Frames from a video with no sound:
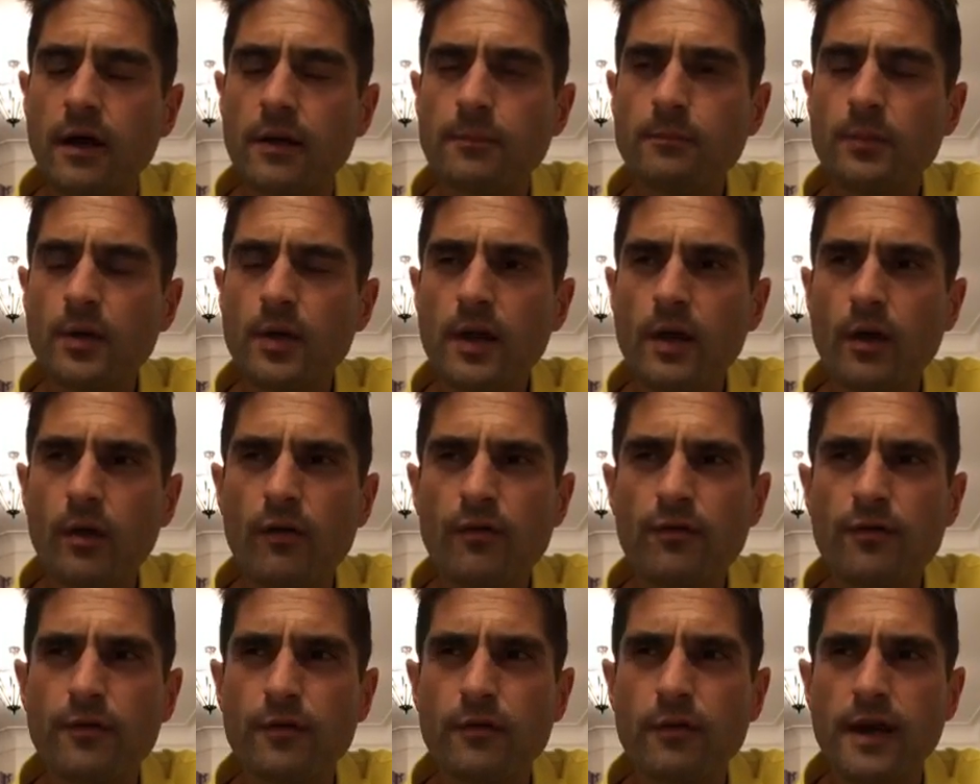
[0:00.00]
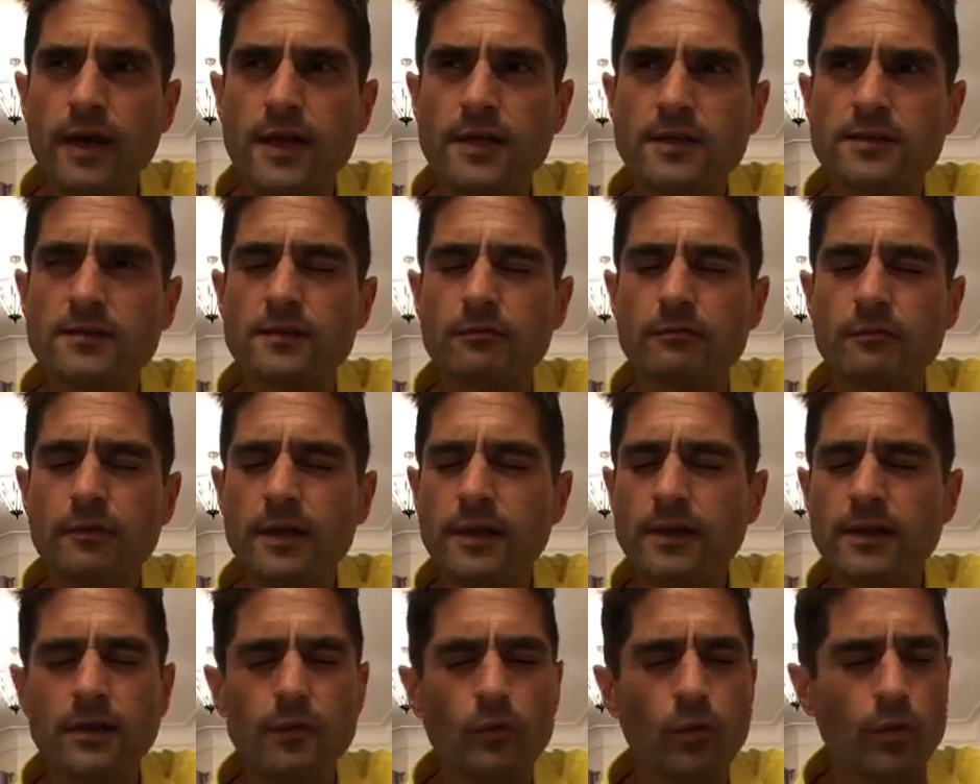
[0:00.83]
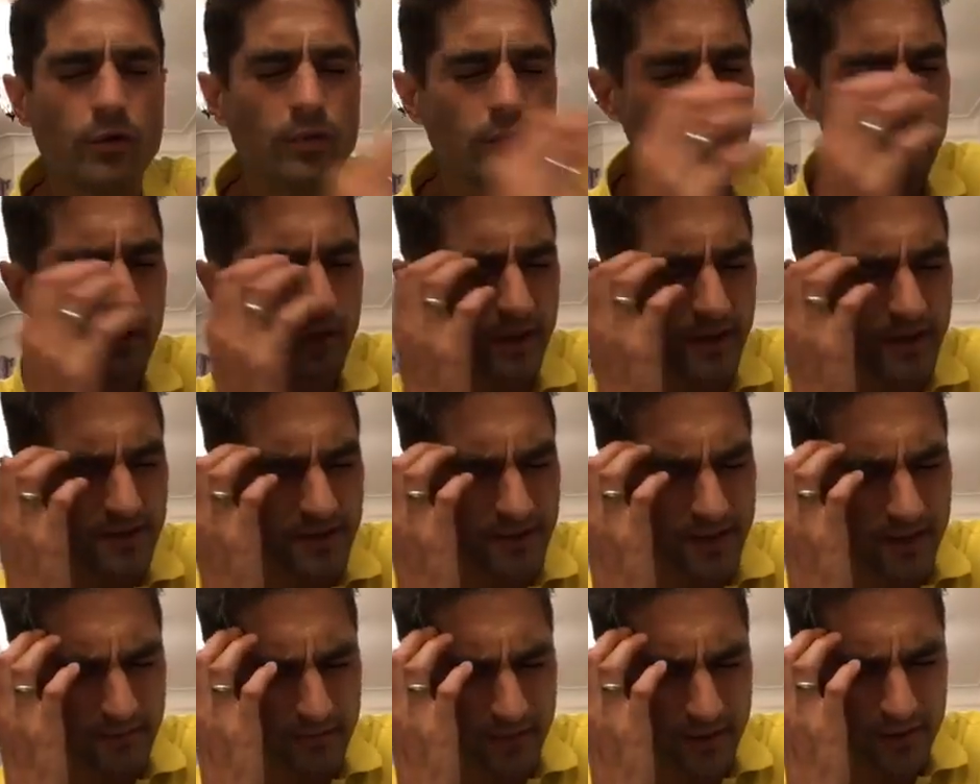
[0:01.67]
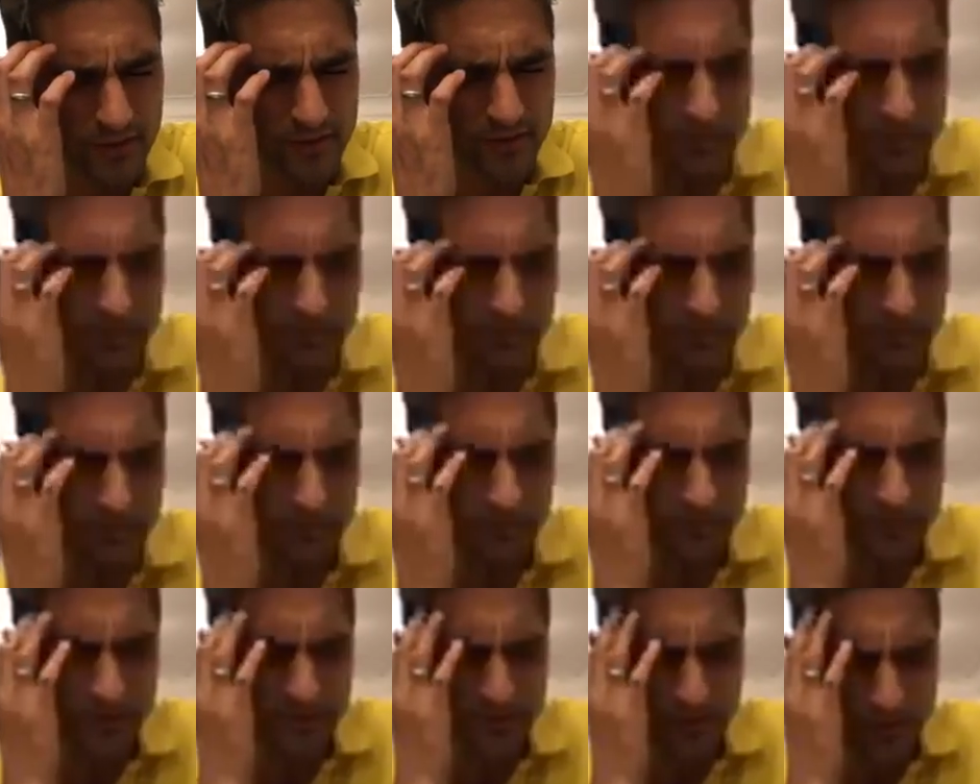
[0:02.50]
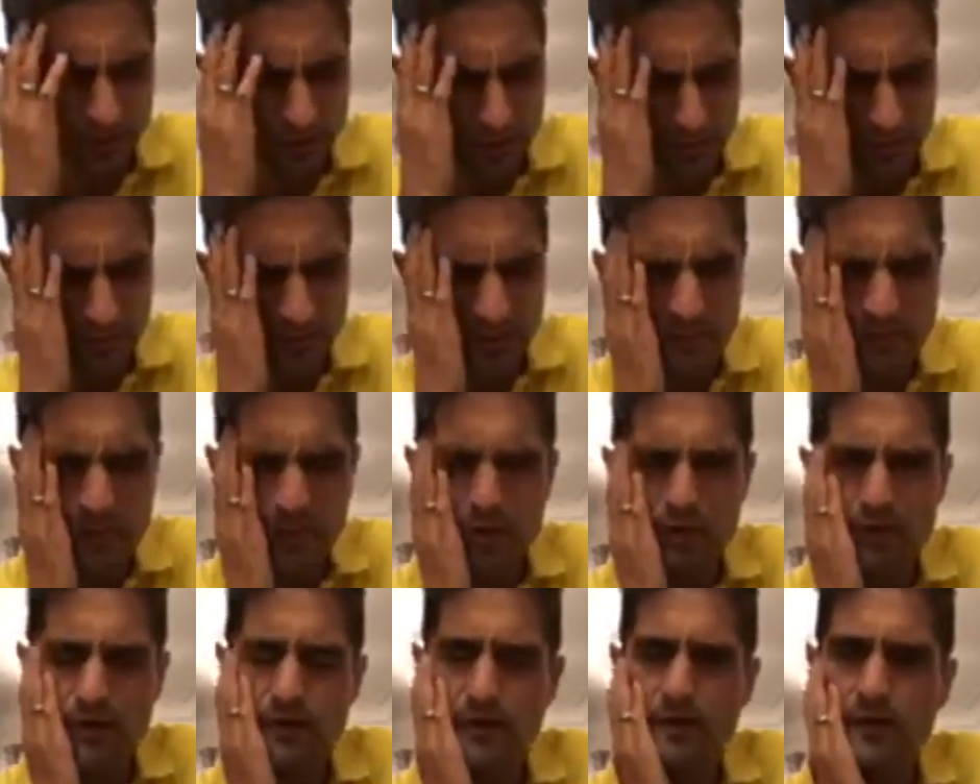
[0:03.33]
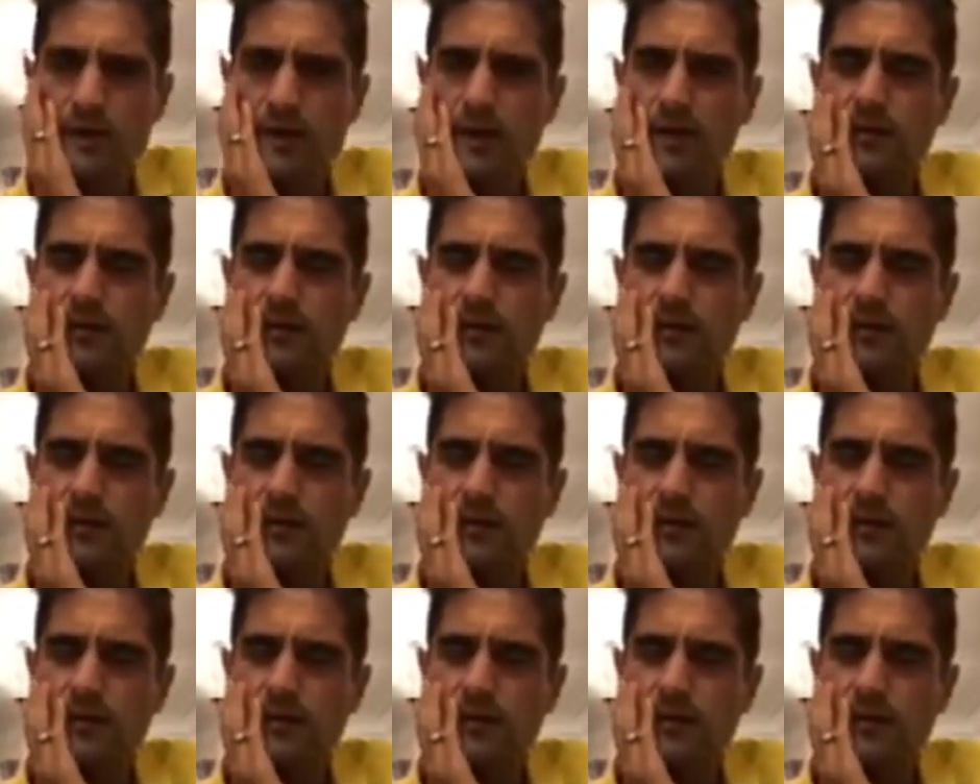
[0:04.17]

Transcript: I put it off for ages. I really didn't want to write it because I just couldn't be bothered.